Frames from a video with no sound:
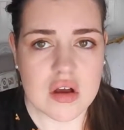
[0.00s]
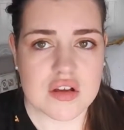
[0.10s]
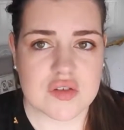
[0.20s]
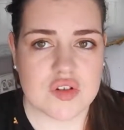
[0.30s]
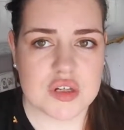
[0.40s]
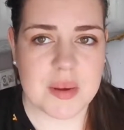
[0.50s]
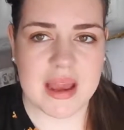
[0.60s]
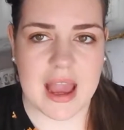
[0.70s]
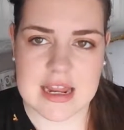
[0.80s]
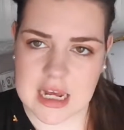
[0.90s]
So just
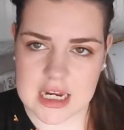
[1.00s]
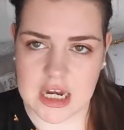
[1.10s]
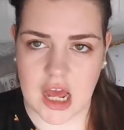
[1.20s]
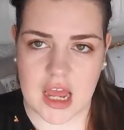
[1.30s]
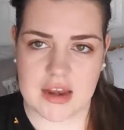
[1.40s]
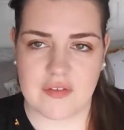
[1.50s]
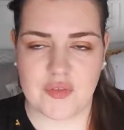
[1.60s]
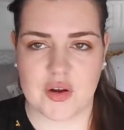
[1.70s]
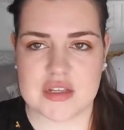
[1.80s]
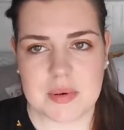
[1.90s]
paying $8.99
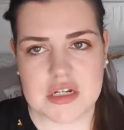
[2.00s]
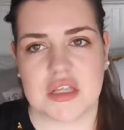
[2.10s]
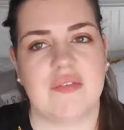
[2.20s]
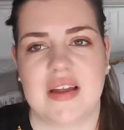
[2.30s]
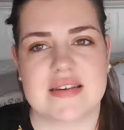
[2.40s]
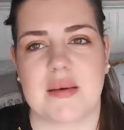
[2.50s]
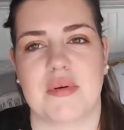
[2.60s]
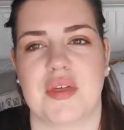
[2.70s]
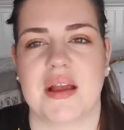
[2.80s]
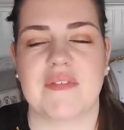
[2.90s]
for a special event type of thing,